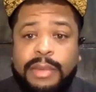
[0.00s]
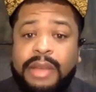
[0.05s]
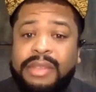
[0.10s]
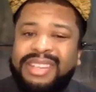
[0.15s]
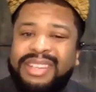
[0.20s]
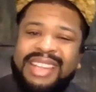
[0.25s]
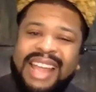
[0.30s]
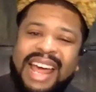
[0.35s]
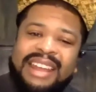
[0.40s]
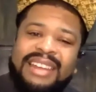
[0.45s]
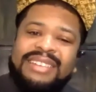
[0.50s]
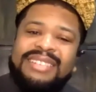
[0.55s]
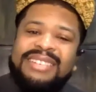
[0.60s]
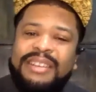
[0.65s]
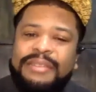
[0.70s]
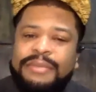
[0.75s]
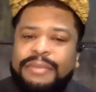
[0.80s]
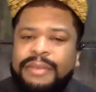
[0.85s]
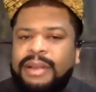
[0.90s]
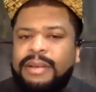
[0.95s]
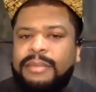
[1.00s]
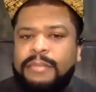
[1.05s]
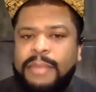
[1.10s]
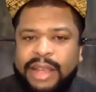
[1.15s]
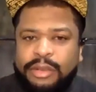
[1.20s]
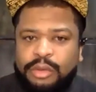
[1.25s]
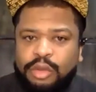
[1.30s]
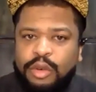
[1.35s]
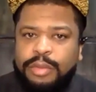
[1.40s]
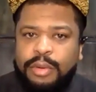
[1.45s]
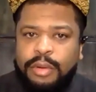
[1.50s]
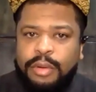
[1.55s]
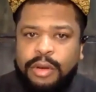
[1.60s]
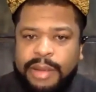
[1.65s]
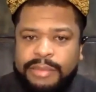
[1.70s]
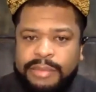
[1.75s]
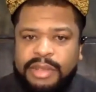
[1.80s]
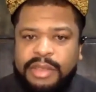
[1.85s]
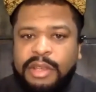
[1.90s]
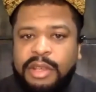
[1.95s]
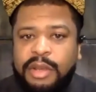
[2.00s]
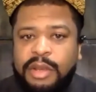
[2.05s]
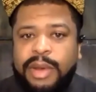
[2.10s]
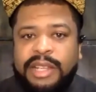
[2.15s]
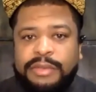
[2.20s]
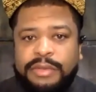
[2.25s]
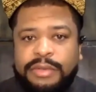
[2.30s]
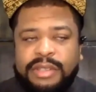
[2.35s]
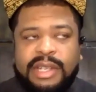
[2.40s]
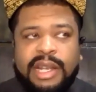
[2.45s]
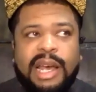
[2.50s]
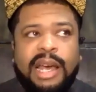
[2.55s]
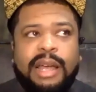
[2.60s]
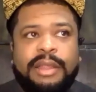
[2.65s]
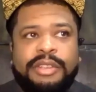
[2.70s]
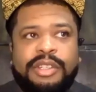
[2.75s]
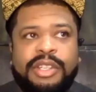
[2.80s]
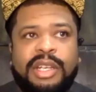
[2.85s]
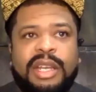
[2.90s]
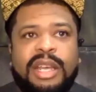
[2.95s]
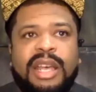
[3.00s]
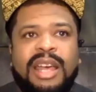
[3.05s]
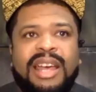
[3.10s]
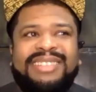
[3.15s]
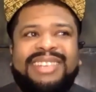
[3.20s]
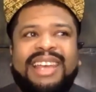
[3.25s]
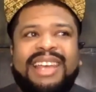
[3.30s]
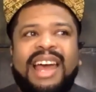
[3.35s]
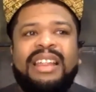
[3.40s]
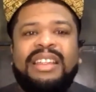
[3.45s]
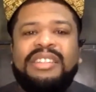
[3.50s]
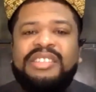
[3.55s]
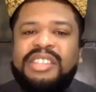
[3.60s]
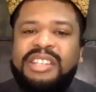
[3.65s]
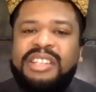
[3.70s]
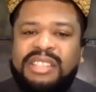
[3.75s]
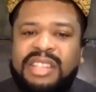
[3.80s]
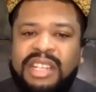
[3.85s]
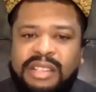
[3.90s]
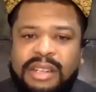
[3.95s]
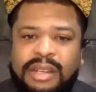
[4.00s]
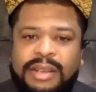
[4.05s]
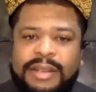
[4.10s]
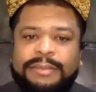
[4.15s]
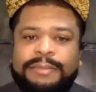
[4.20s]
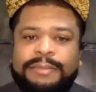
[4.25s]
There's a lot of different master programs in the U.S. for psychology. Psychology is such a